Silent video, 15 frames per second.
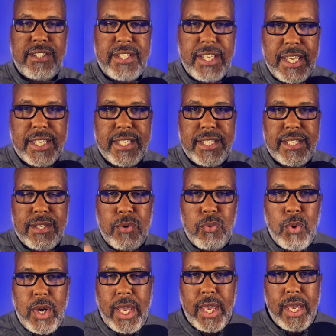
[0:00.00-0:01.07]
Six
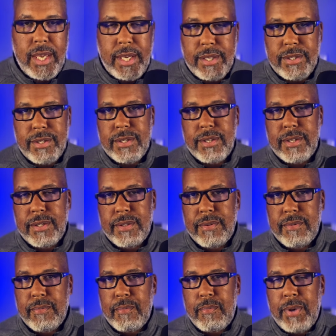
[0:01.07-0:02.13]
ways
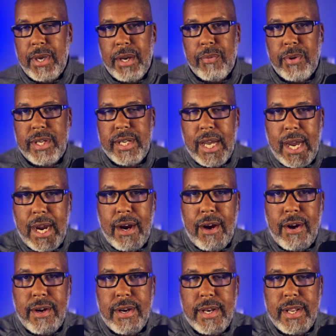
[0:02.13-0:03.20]
being
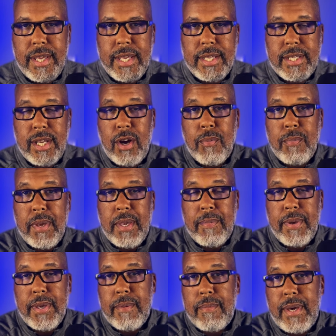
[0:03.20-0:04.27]
retired has helped me
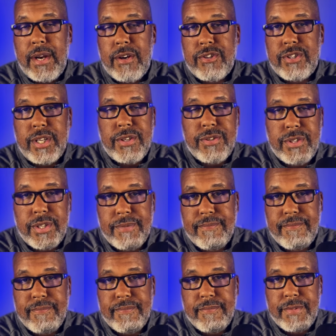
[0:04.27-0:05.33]
be a better citizen.
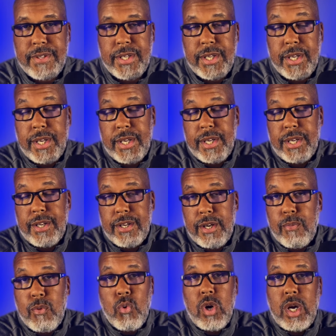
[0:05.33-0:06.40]

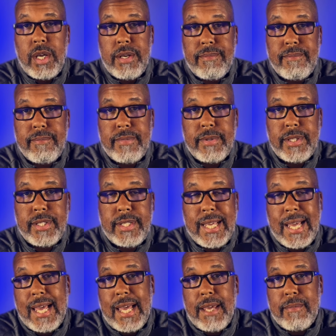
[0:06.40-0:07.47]
Number one,
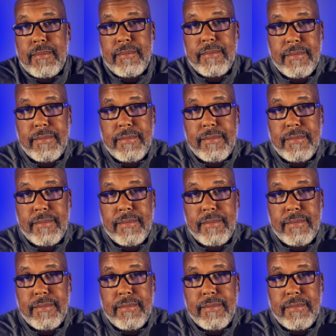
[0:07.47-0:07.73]
time.